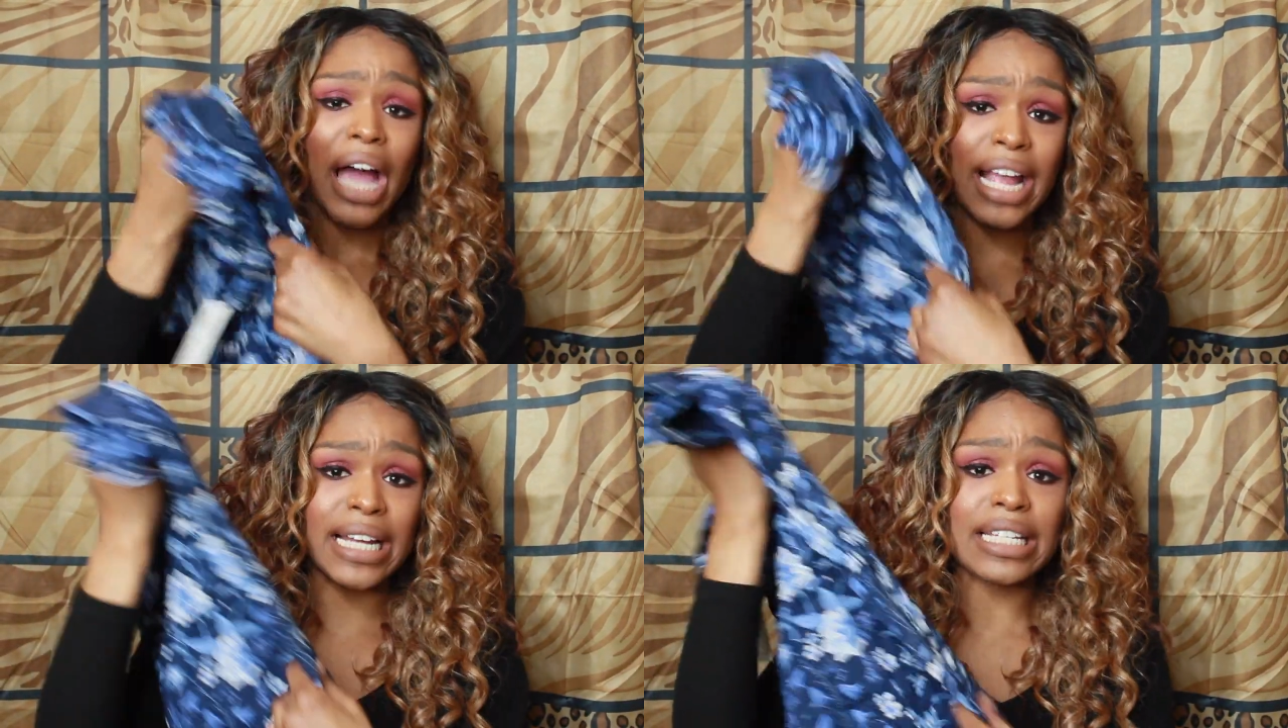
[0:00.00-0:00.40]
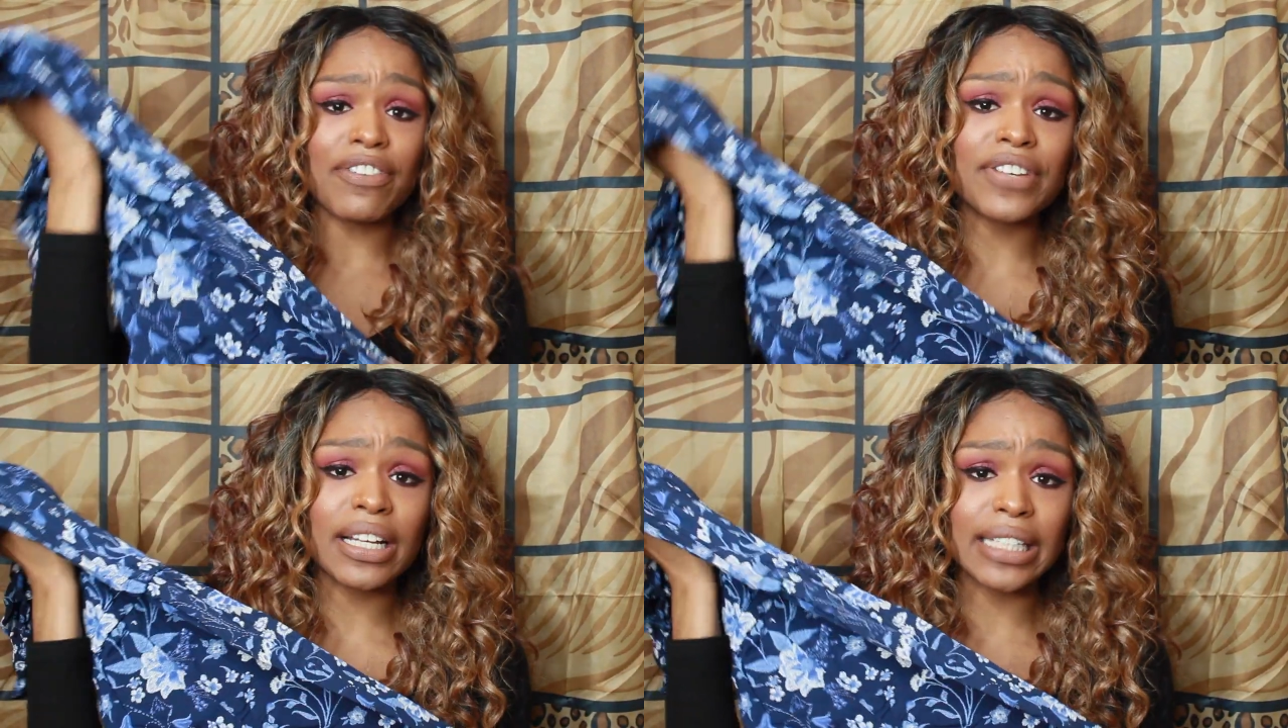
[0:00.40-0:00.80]
I can
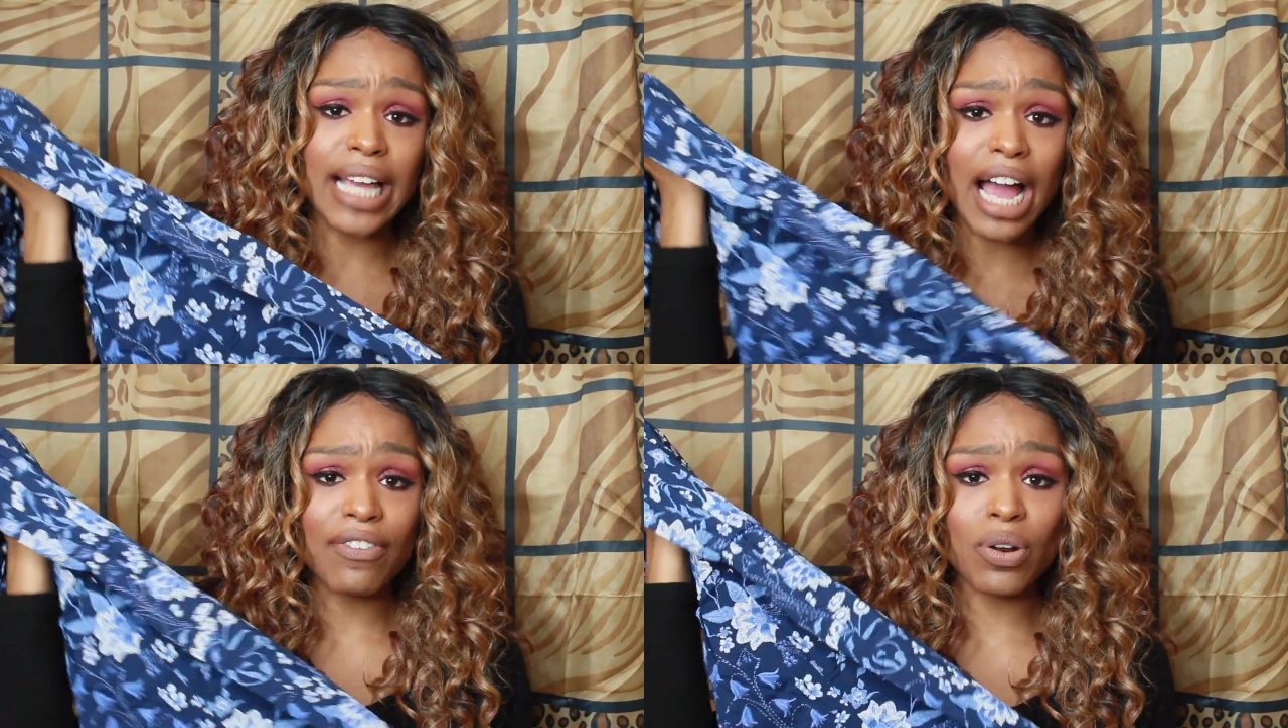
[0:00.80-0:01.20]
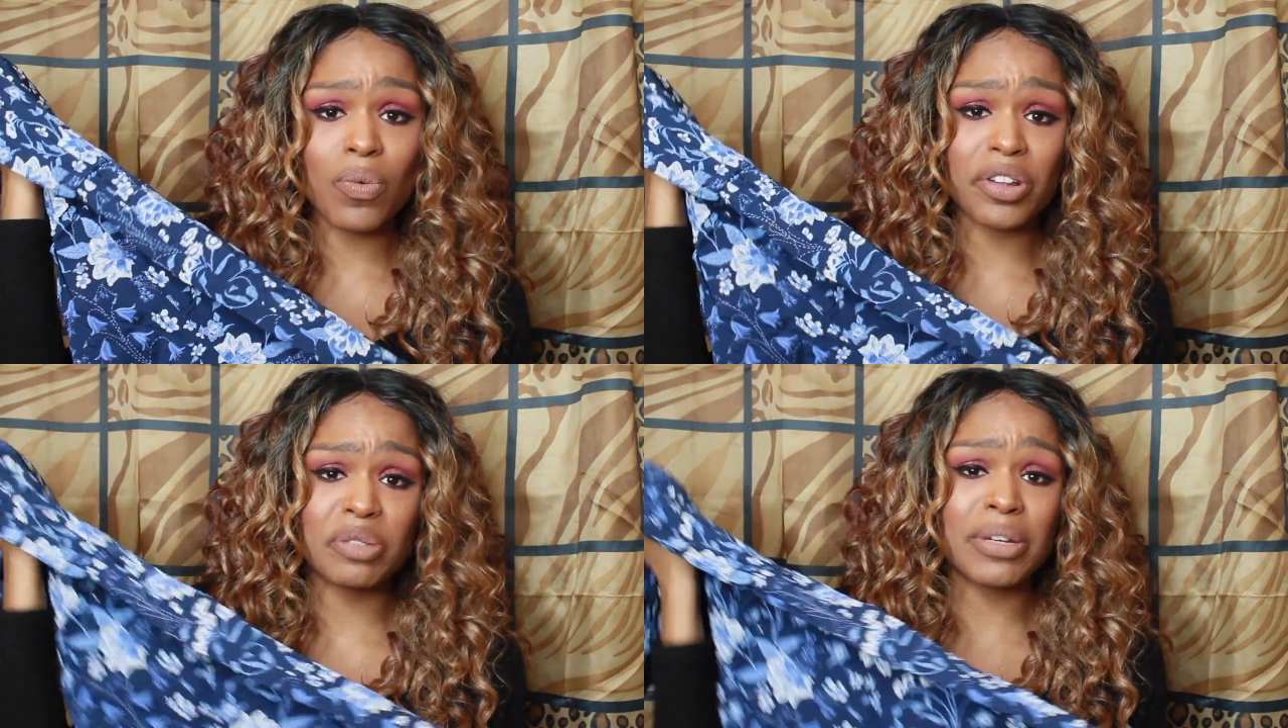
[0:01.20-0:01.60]
definitely have her
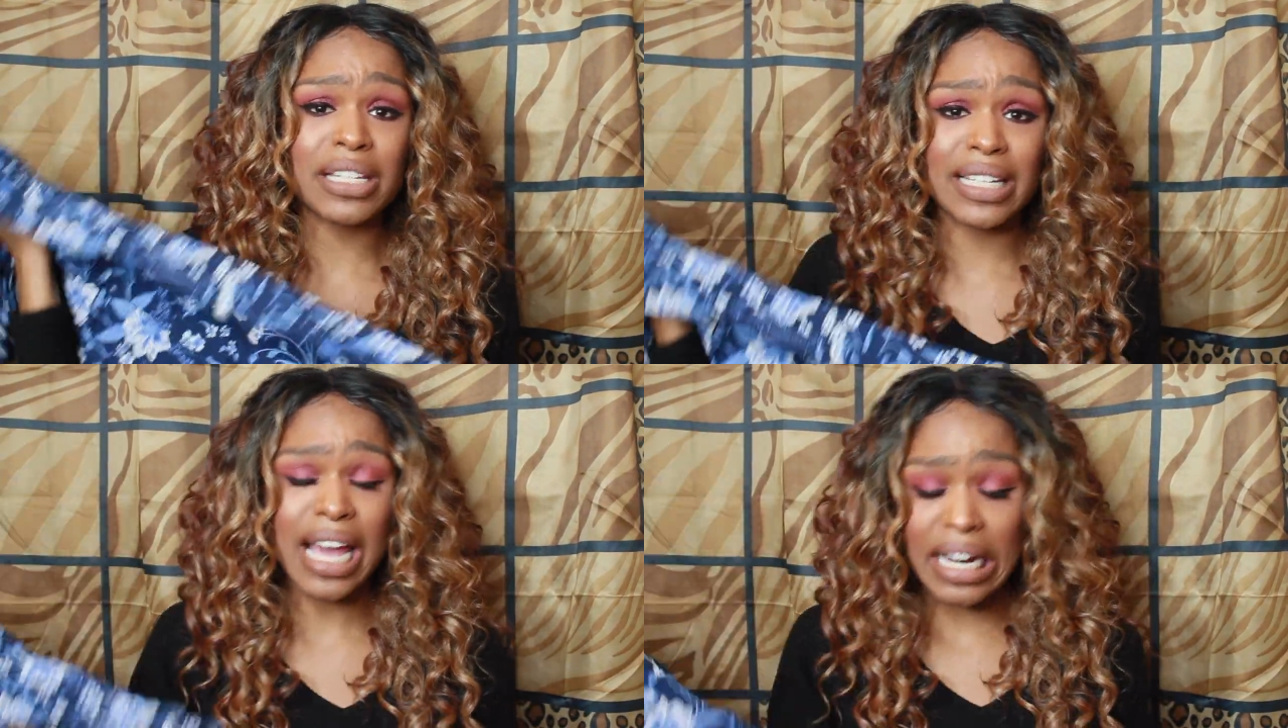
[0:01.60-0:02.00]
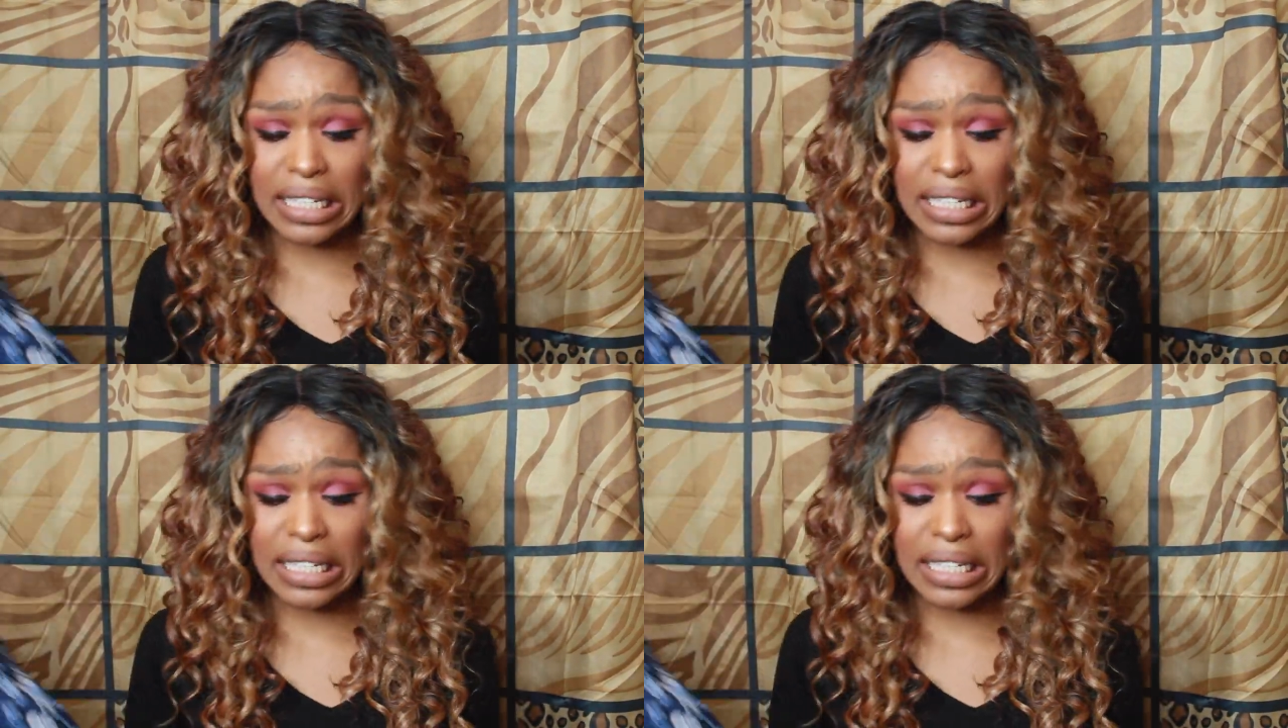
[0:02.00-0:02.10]
wear this because again,